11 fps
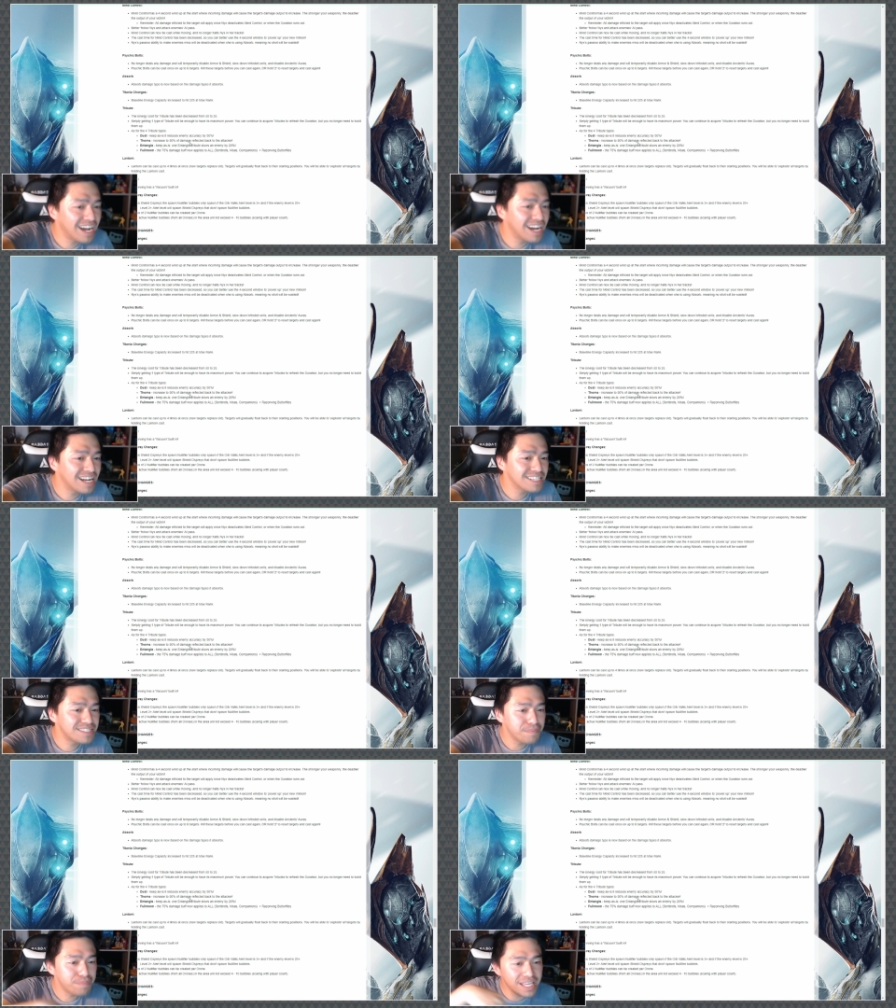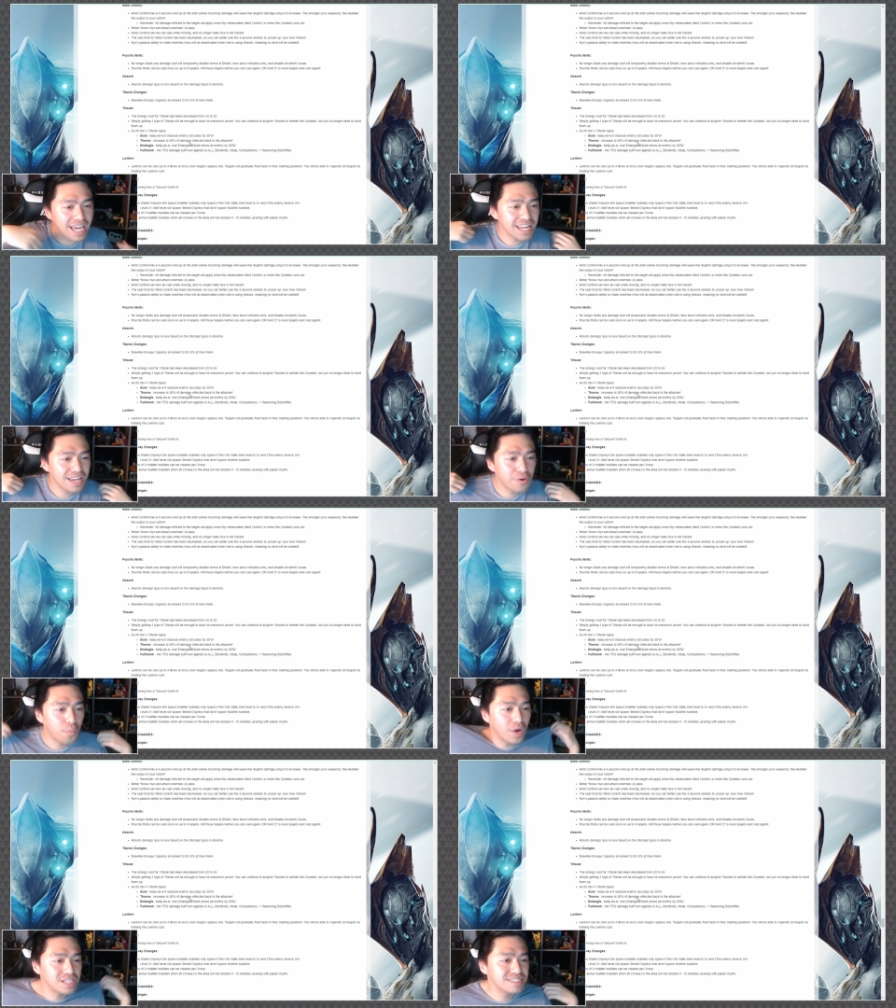Uh, simply
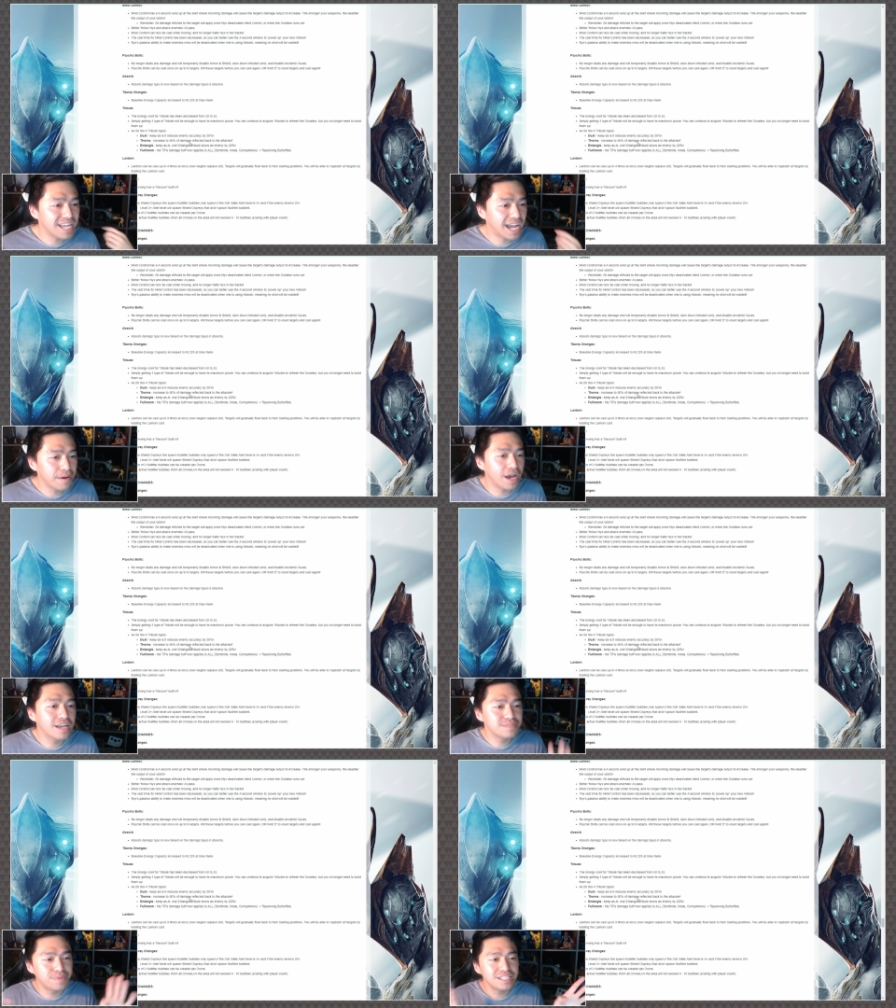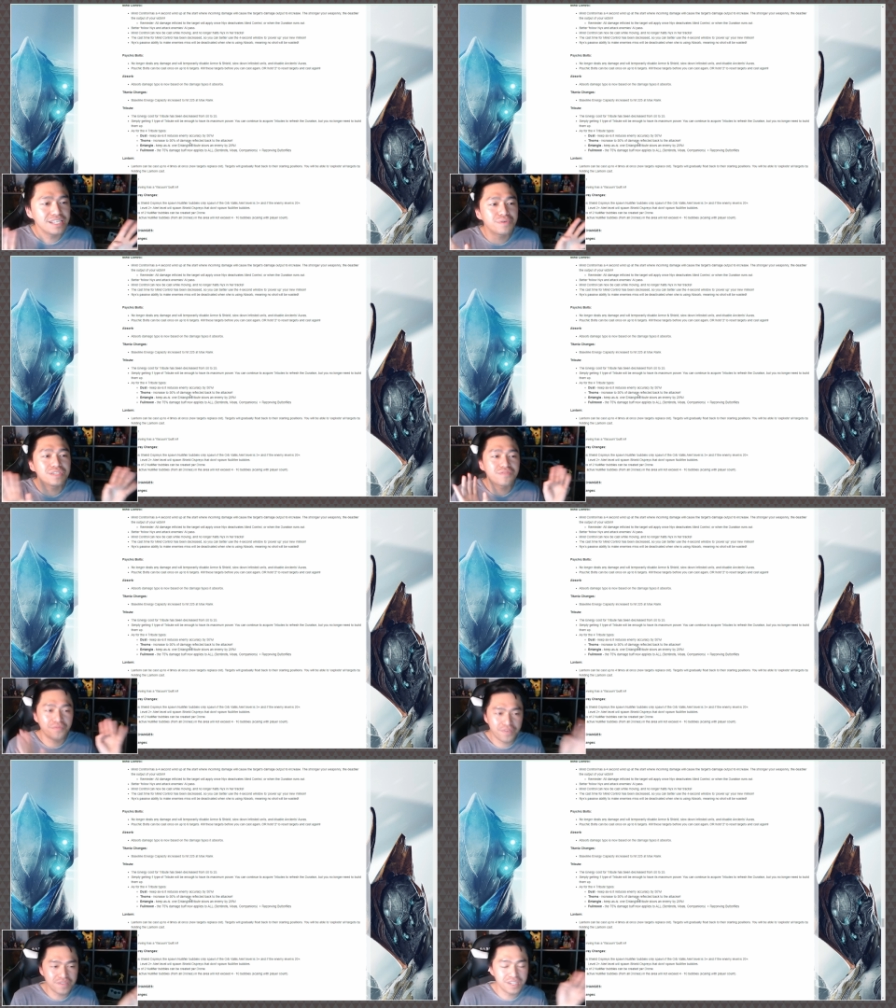getting one type uh, has been decreased
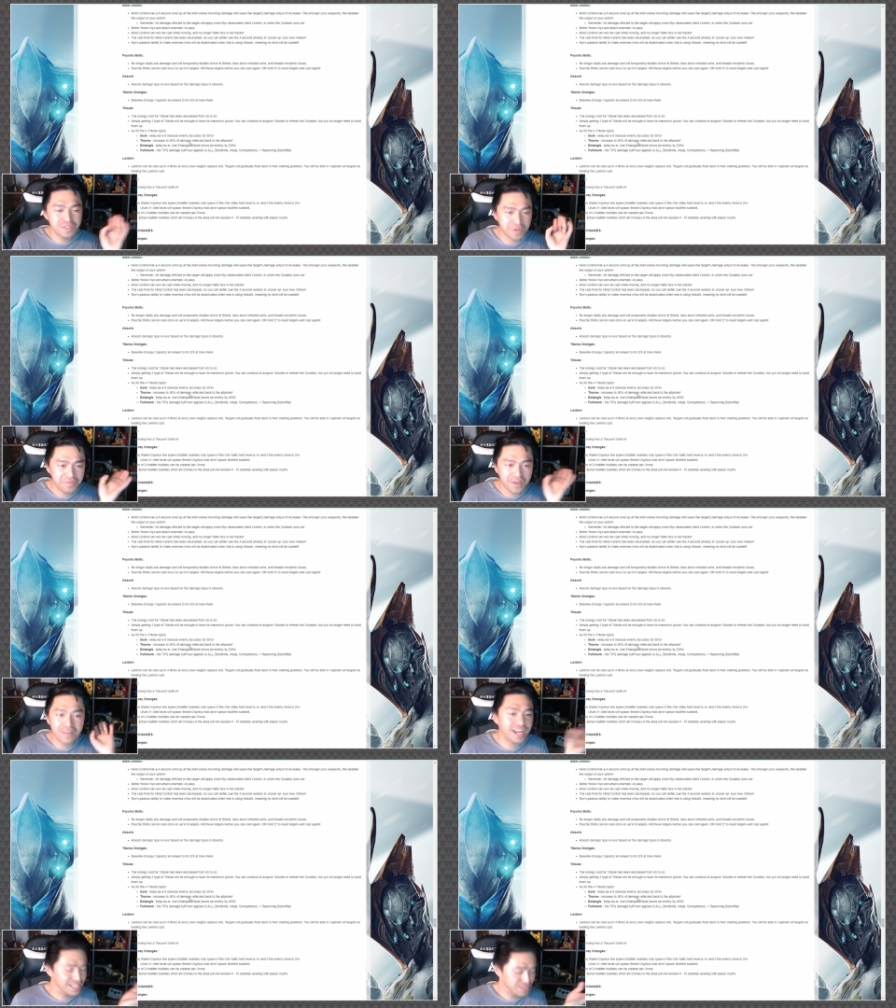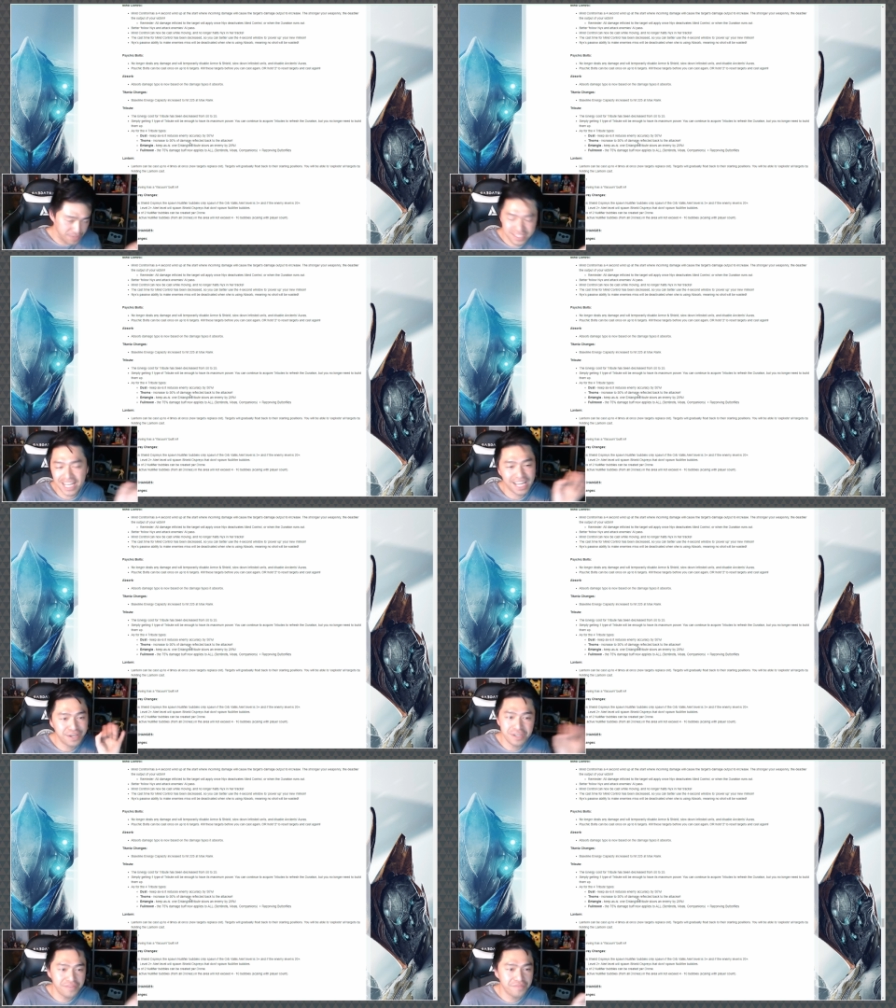from 50 to 25. I got too excited.
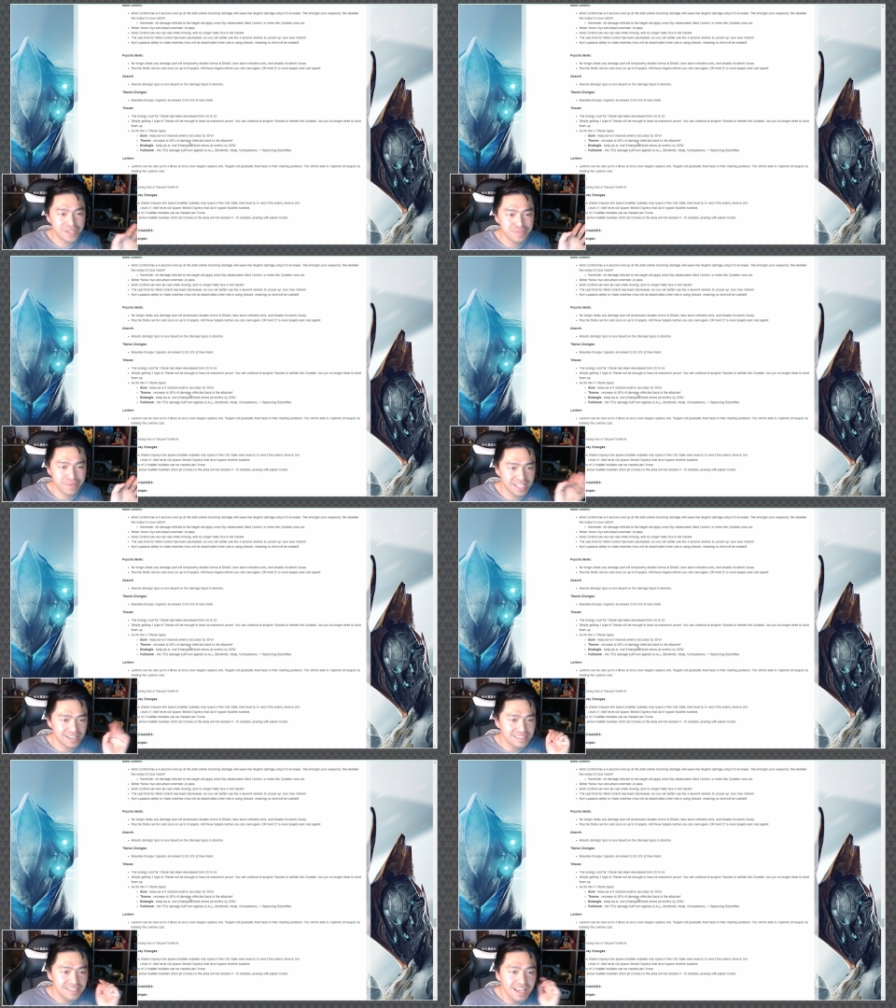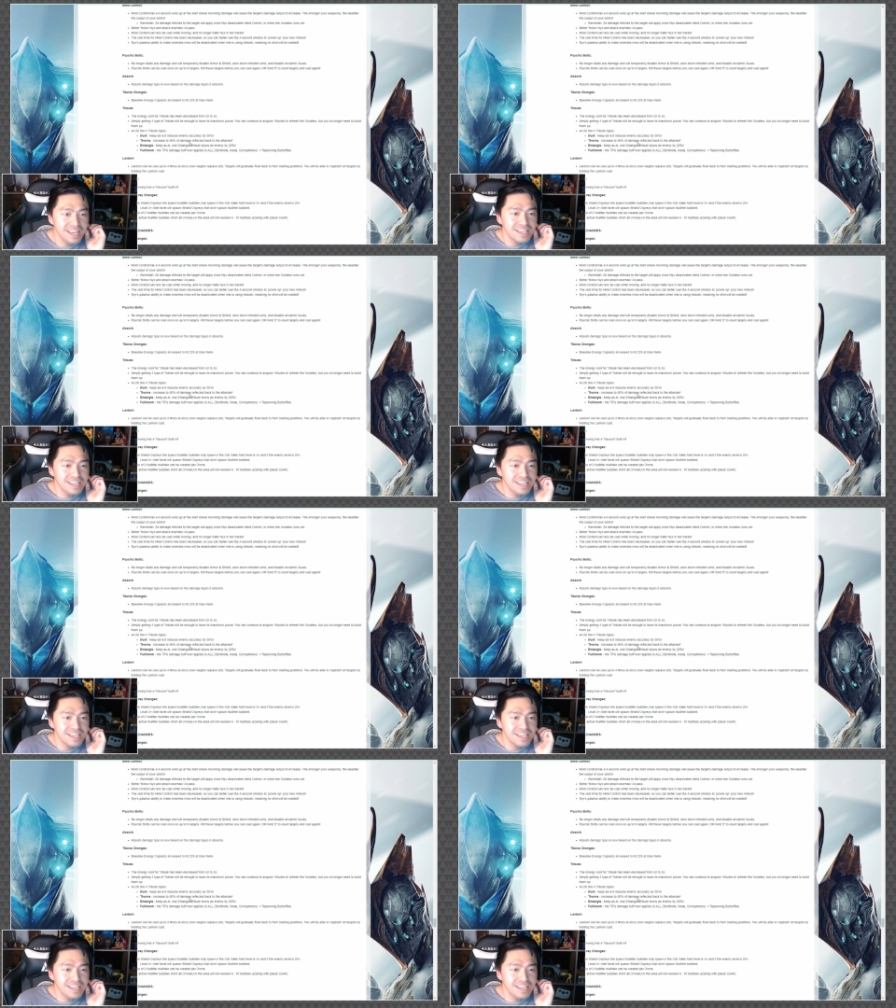I couldn't even finish my sentence.